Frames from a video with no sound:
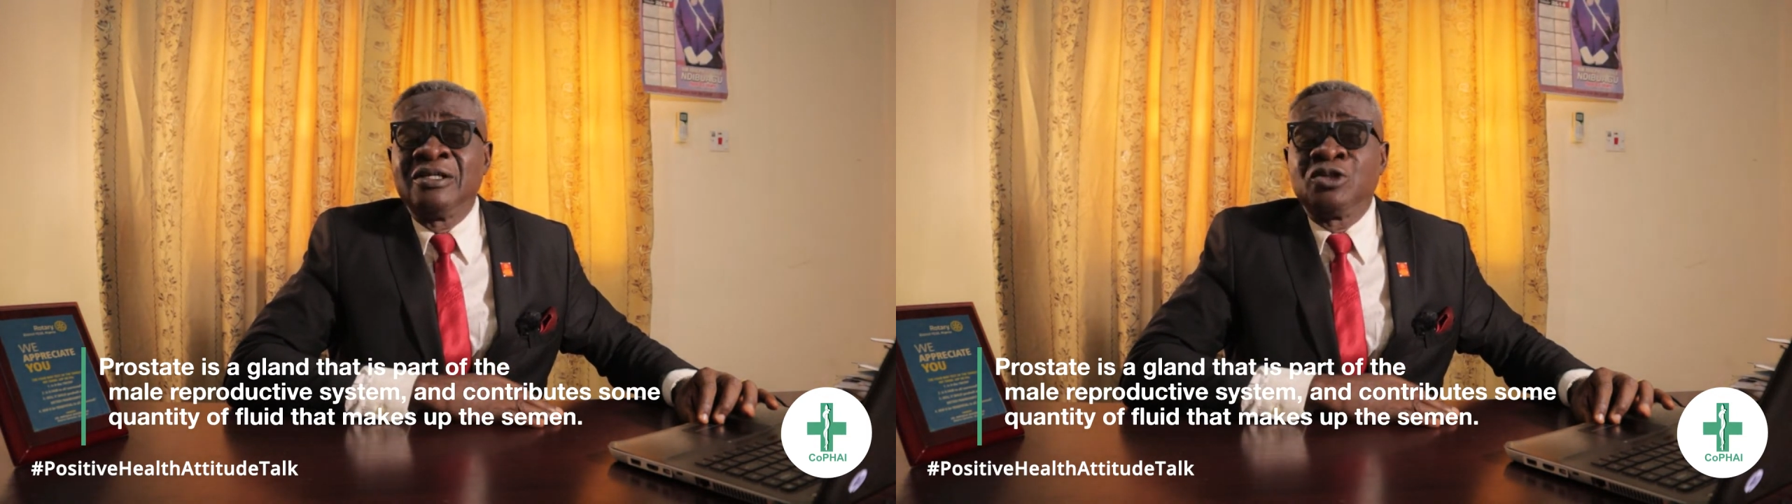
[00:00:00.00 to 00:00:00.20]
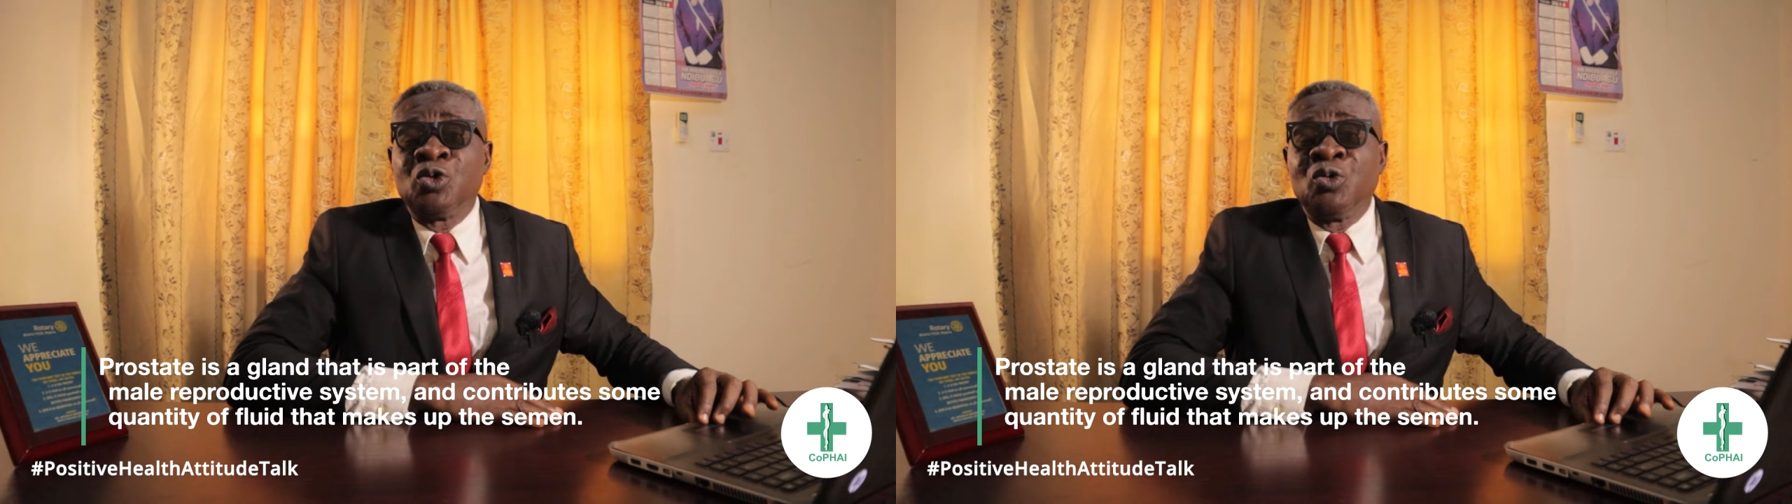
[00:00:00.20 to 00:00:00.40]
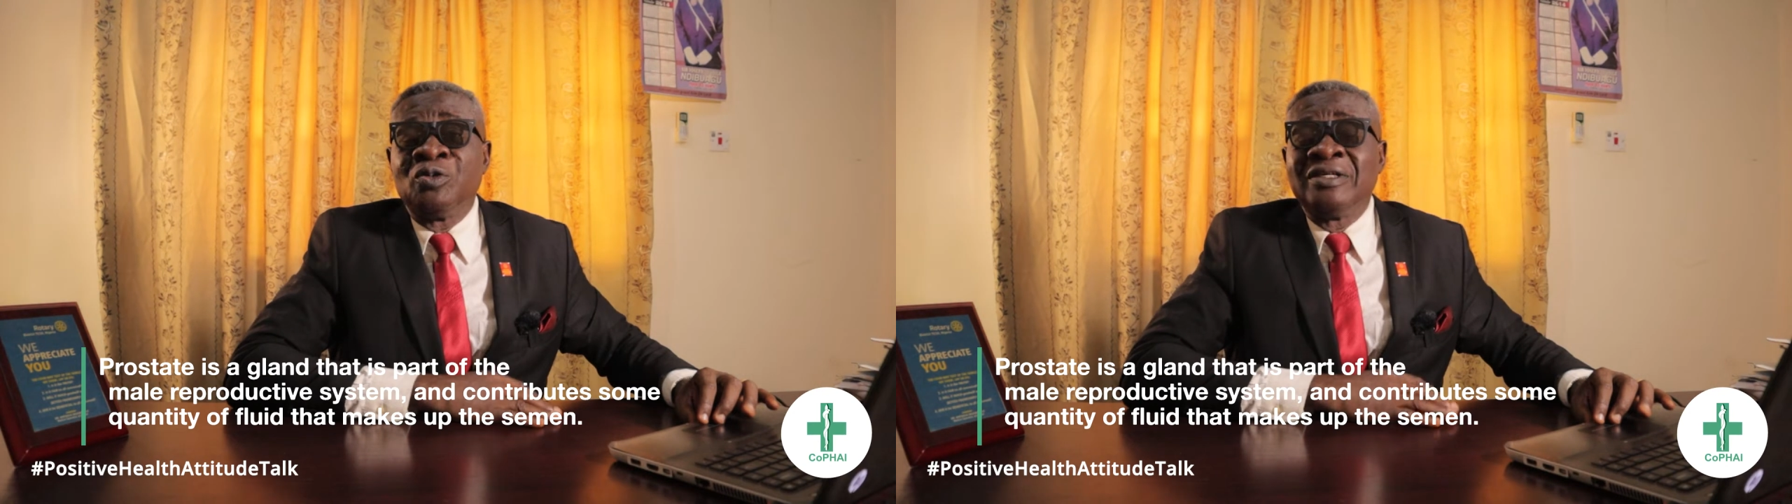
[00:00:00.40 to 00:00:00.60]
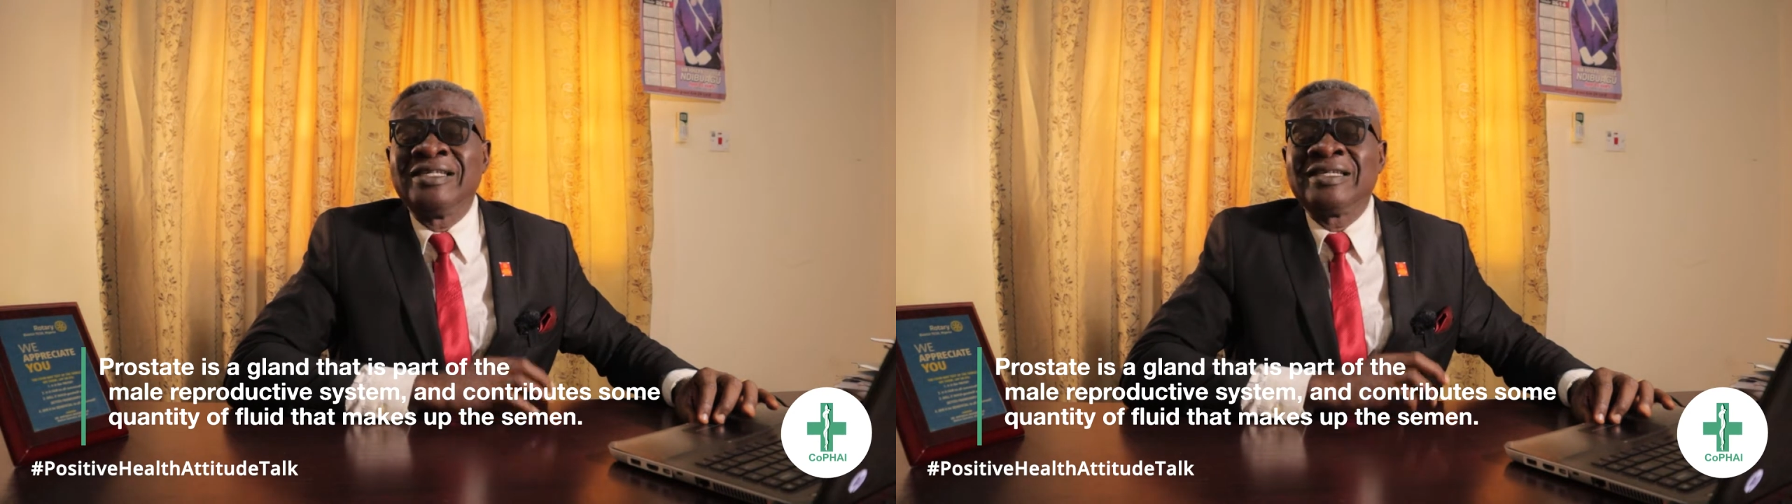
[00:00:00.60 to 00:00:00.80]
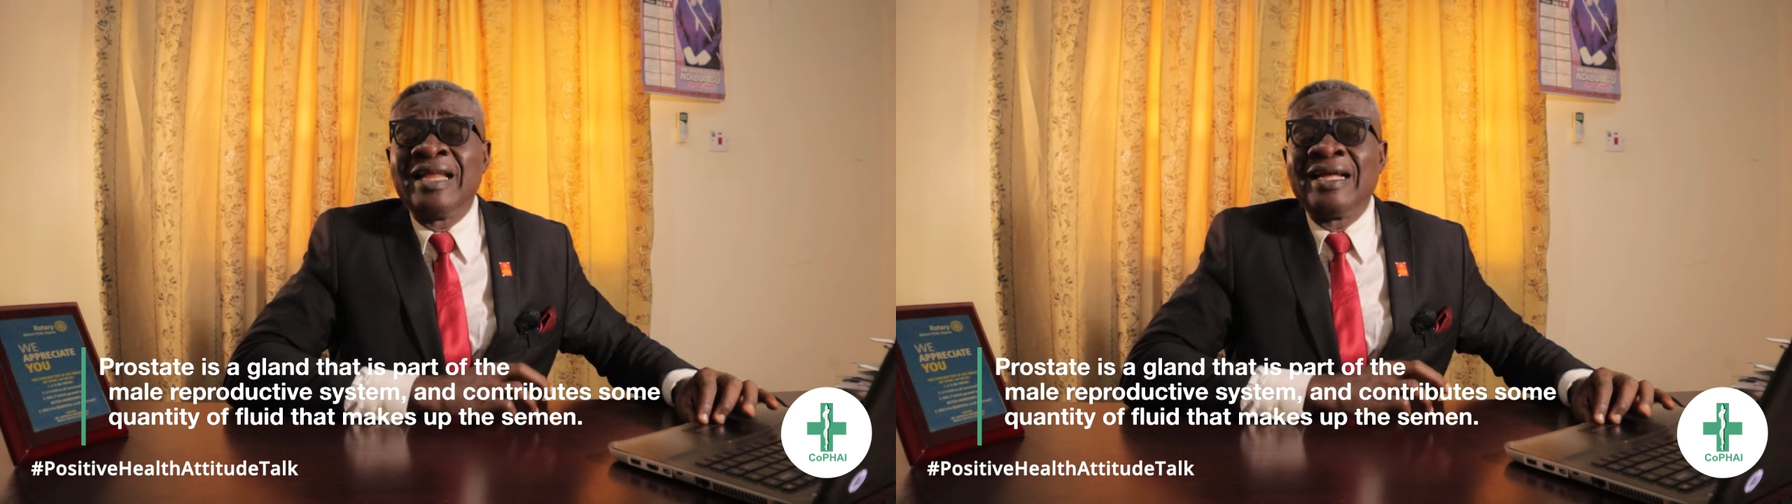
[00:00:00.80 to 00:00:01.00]
So
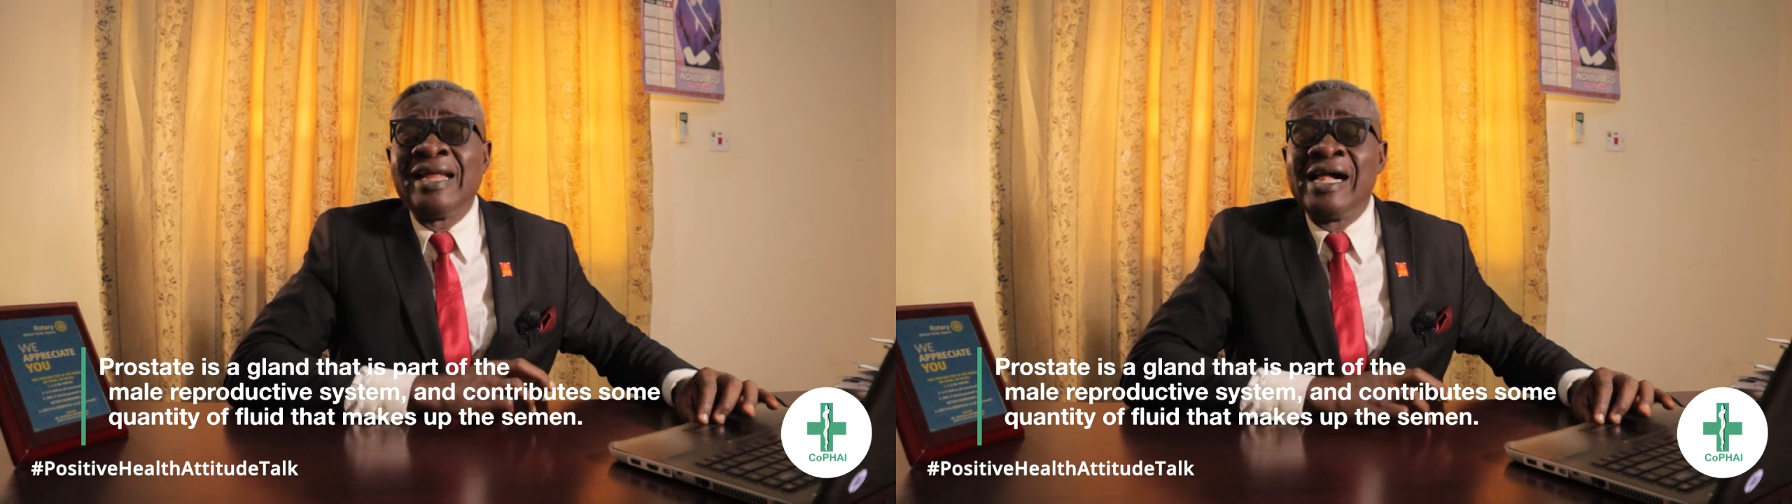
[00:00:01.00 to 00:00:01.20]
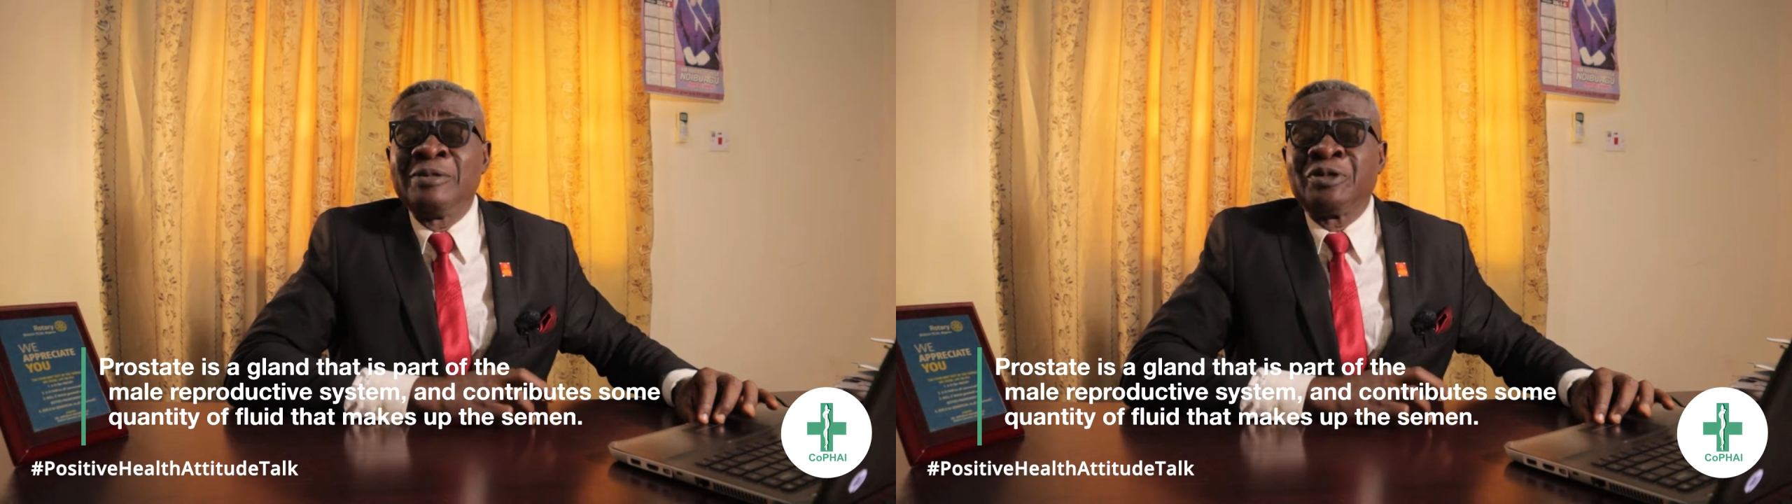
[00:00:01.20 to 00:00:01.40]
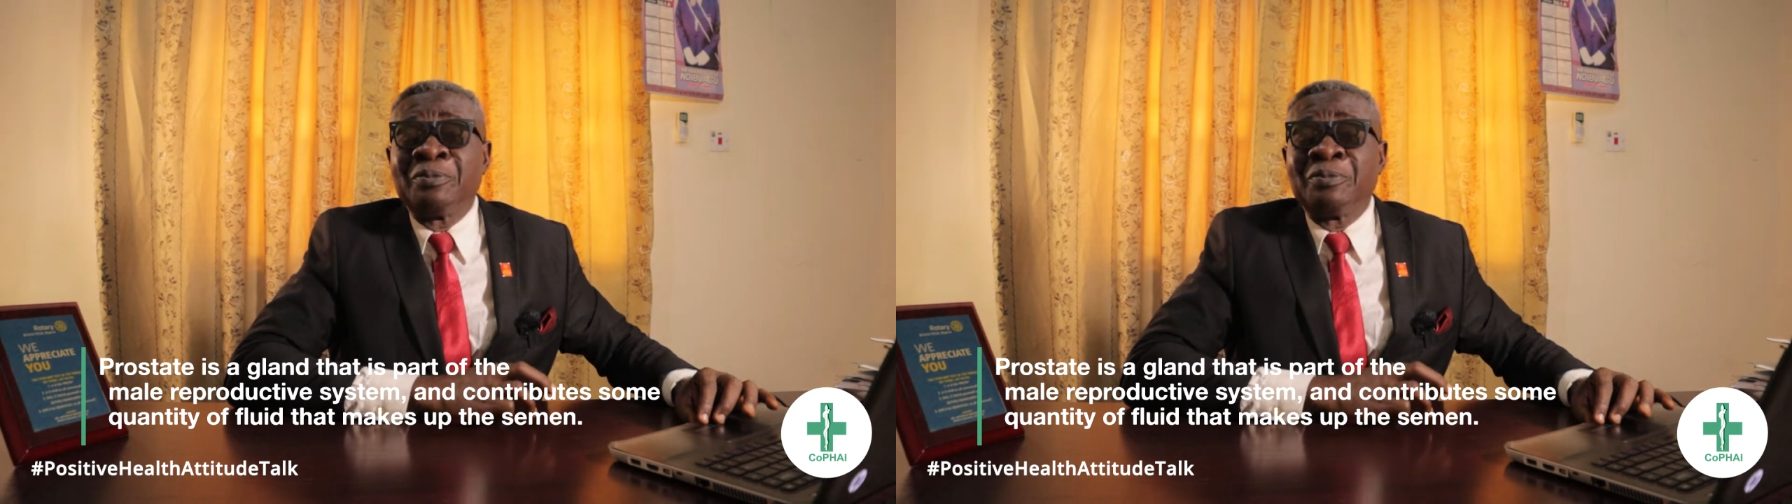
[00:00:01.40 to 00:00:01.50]
this gland helps